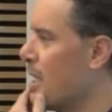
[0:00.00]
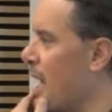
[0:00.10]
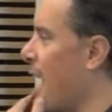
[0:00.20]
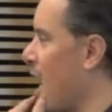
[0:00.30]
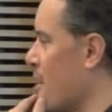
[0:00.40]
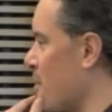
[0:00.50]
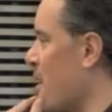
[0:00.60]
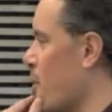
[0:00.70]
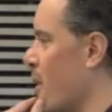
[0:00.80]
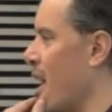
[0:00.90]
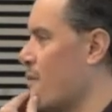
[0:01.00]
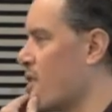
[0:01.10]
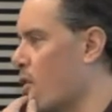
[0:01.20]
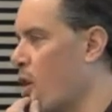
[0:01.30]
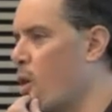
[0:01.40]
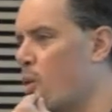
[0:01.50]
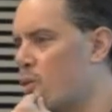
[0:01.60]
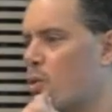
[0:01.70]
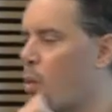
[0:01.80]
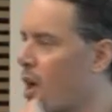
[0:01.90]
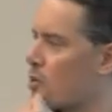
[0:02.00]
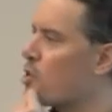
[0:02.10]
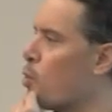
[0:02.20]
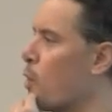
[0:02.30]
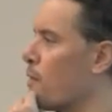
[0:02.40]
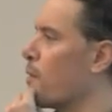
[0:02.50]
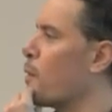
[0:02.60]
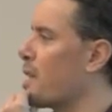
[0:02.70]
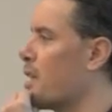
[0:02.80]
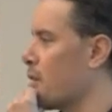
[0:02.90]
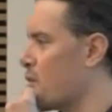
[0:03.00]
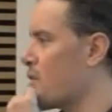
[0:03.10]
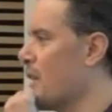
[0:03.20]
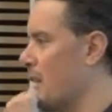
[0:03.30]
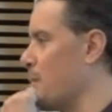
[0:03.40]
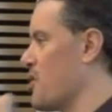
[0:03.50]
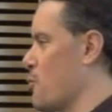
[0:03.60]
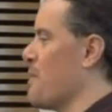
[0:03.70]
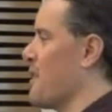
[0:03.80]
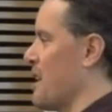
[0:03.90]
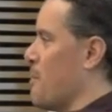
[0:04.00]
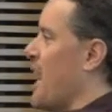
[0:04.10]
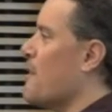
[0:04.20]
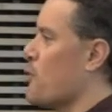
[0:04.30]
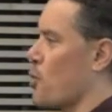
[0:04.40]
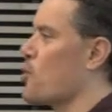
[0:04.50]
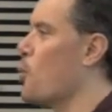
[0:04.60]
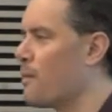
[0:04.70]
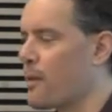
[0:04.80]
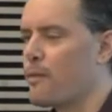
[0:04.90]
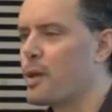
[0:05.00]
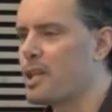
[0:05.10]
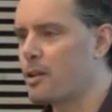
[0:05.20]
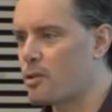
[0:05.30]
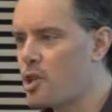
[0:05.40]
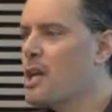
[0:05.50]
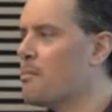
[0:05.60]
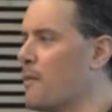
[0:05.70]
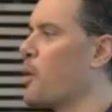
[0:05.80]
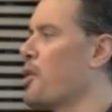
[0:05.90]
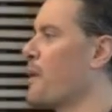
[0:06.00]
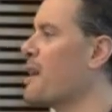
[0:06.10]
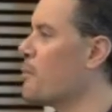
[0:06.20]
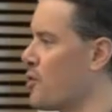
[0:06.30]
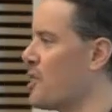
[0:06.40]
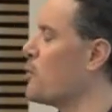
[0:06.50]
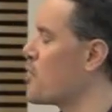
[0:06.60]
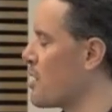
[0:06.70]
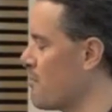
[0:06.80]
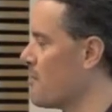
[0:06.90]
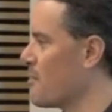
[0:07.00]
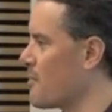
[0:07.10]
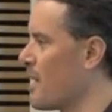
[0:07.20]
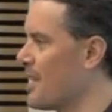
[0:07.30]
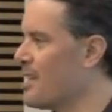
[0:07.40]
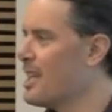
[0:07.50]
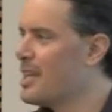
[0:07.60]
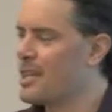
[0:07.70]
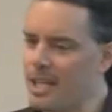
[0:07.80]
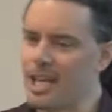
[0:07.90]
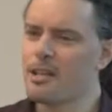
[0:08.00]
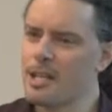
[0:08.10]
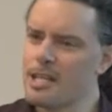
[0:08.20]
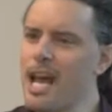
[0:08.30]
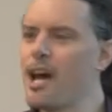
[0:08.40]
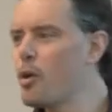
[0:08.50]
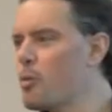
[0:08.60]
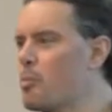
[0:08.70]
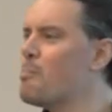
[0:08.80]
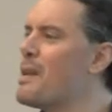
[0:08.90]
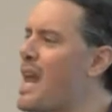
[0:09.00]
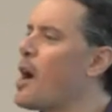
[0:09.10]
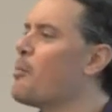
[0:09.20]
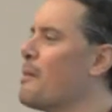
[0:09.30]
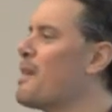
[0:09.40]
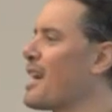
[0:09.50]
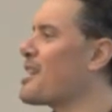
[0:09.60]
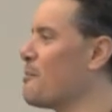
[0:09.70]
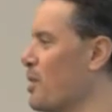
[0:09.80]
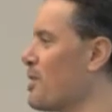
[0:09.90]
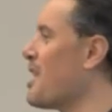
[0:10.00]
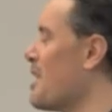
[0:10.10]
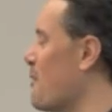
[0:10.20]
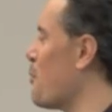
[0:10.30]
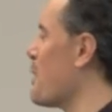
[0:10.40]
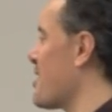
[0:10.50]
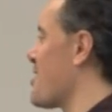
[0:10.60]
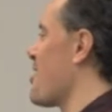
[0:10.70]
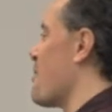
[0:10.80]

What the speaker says: and people have to go to art school for 4 years, but this would be like behavior school for 4 years before they're able to use it, right? Okay, now maybe I can believe we can start